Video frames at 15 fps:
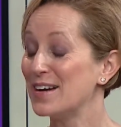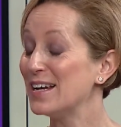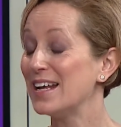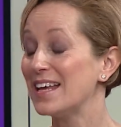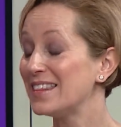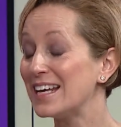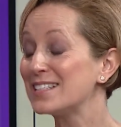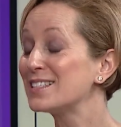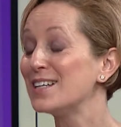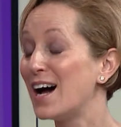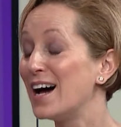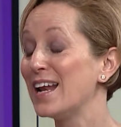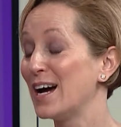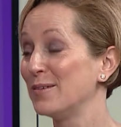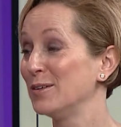right? That's
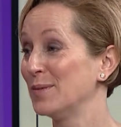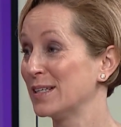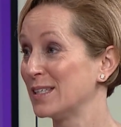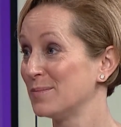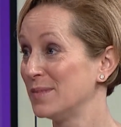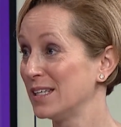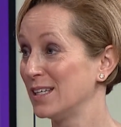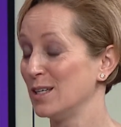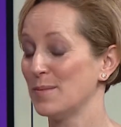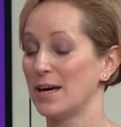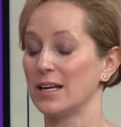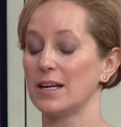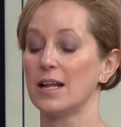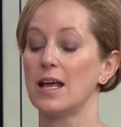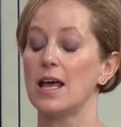not how we want them thinking
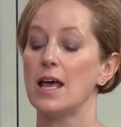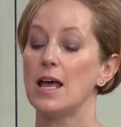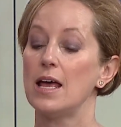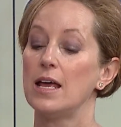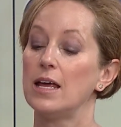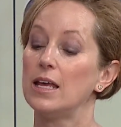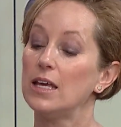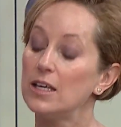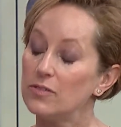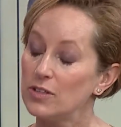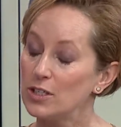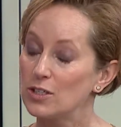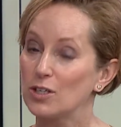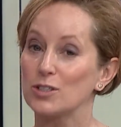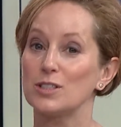about it. If
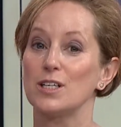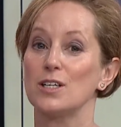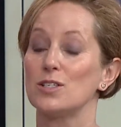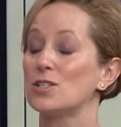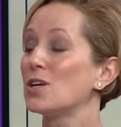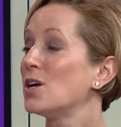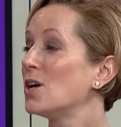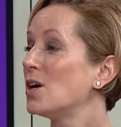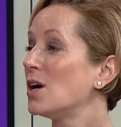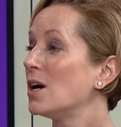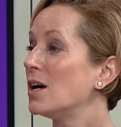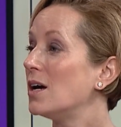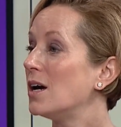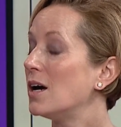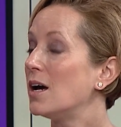the adult says,
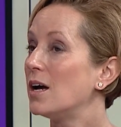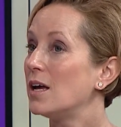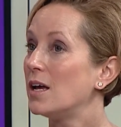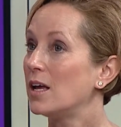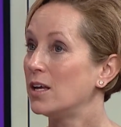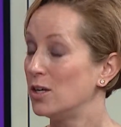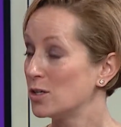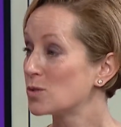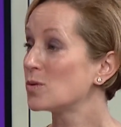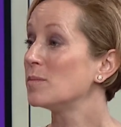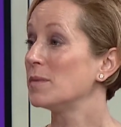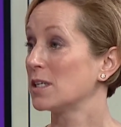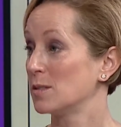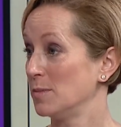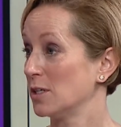here's what
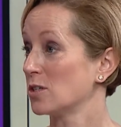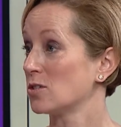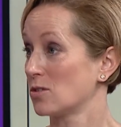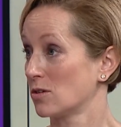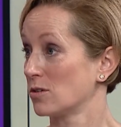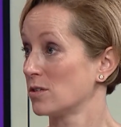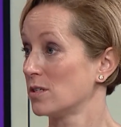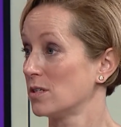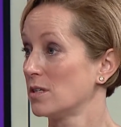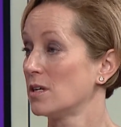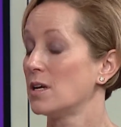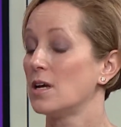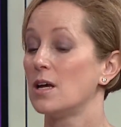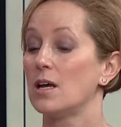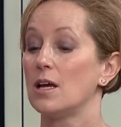makes me concerned.
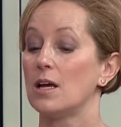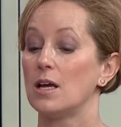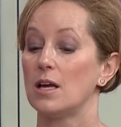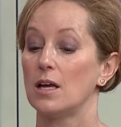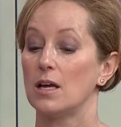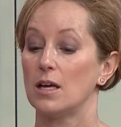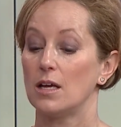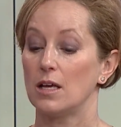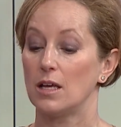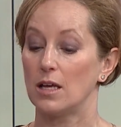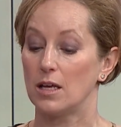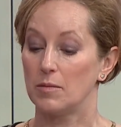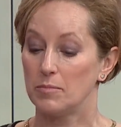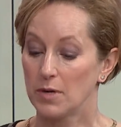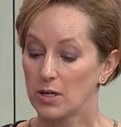
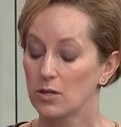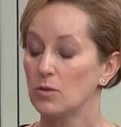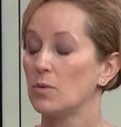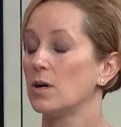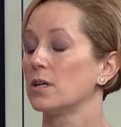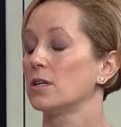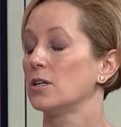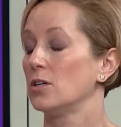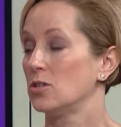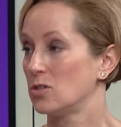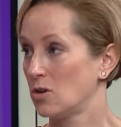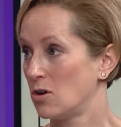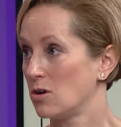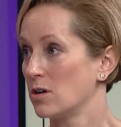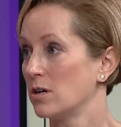Marijuana is
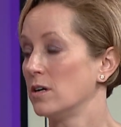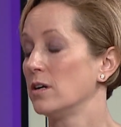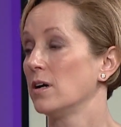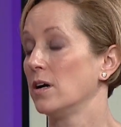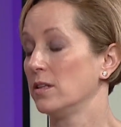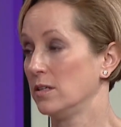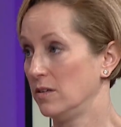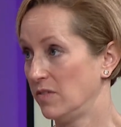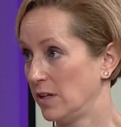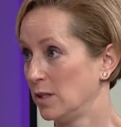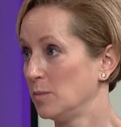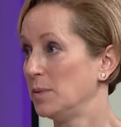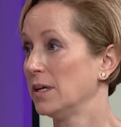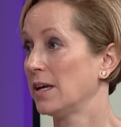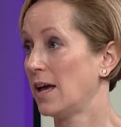hard on the
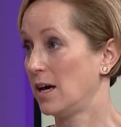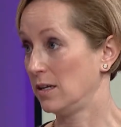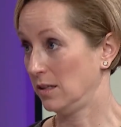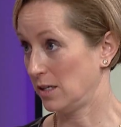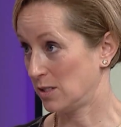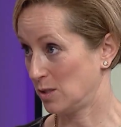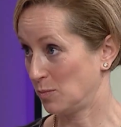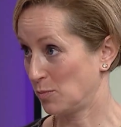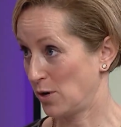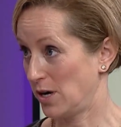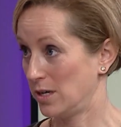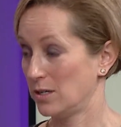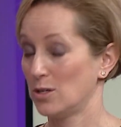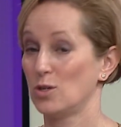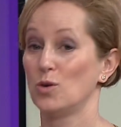developing adolescent
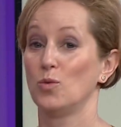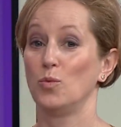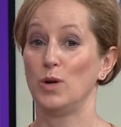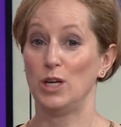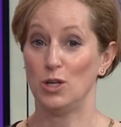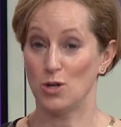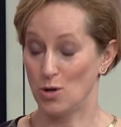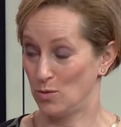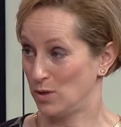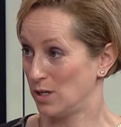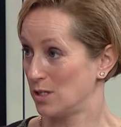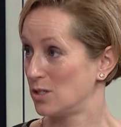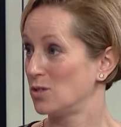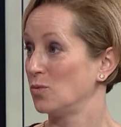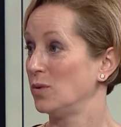brain. We know
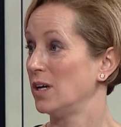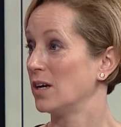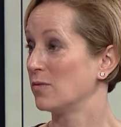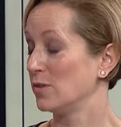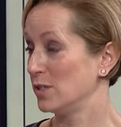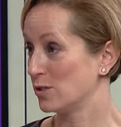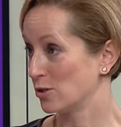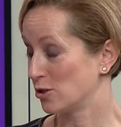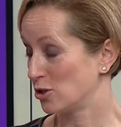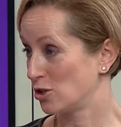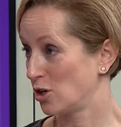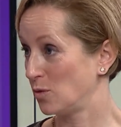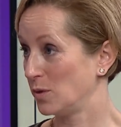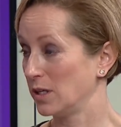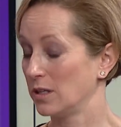this. We have research
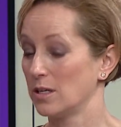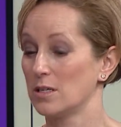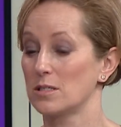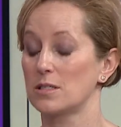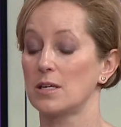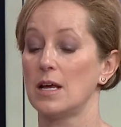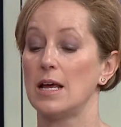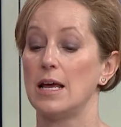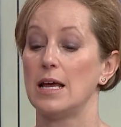showing this.